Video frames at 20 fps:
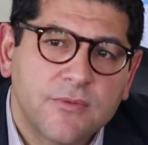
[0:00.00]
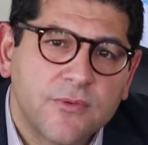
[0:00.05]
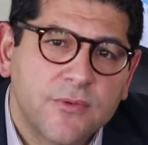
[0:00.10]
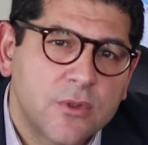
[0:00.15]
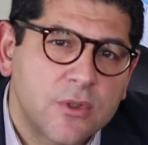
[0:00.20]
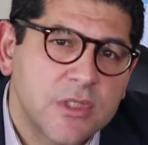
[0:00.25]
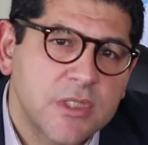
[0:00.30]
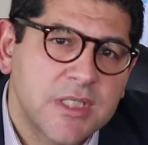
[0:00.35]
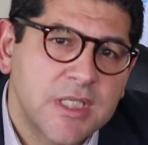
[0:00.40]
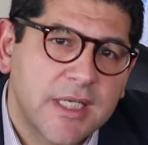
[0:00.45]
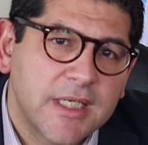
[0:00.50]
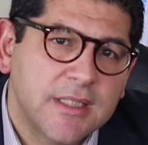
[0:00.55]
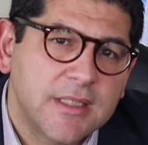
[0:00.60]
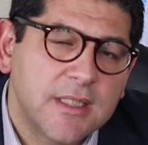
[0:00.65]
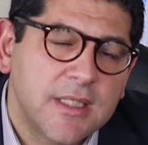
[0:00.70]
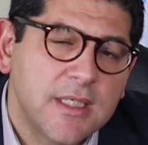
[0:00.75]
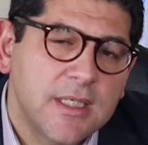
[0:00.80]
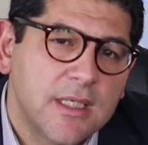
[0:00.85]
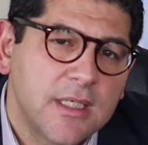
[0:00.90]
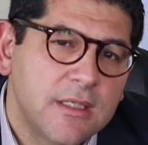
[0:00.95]

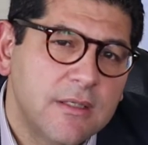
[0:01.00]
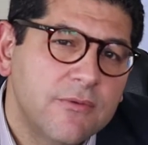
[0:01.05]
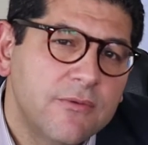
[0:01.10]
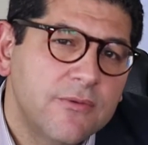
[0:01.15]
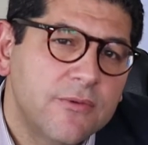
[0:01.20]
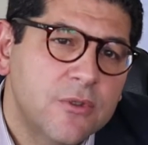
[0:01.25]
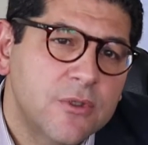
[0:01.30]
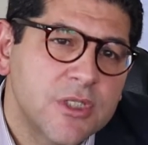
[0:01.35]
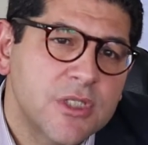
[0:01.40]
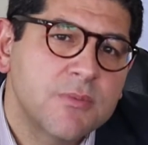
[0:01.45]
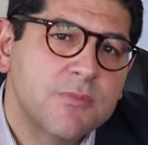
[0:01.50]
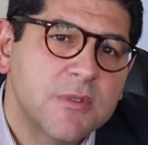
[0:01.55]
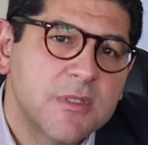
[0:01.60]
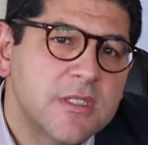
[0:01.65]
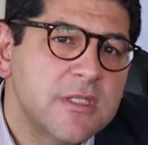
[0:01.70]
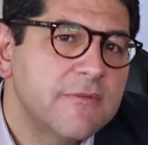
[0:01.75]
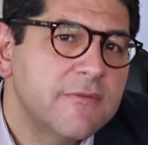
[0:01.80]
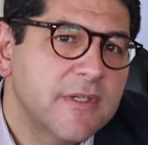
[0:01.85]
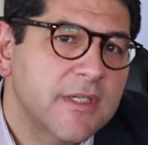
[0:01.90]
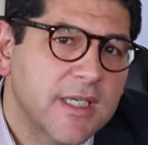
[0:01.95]
foresighting in 4
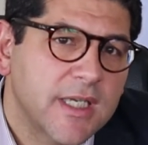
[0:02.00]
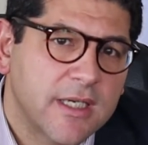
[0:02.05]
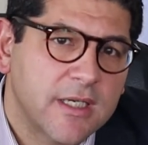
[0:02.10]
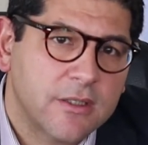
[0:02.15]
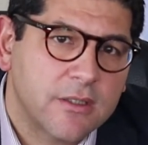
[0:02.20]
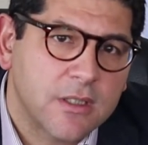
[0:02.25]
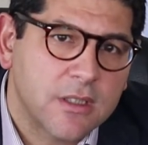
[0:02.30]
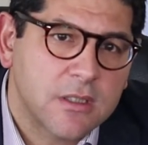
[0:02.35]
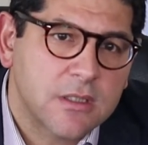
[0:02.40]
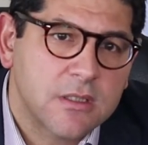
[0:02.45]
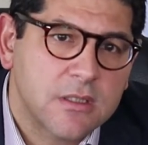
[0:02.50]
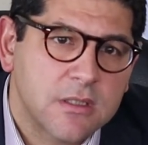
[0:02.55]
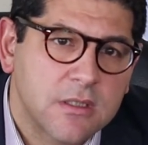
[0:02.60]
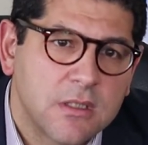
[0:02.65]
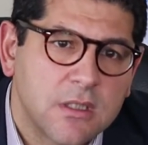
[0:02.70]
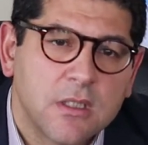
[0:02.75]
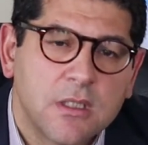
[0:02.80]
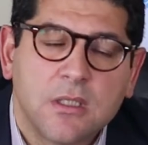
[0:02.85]
specific areas.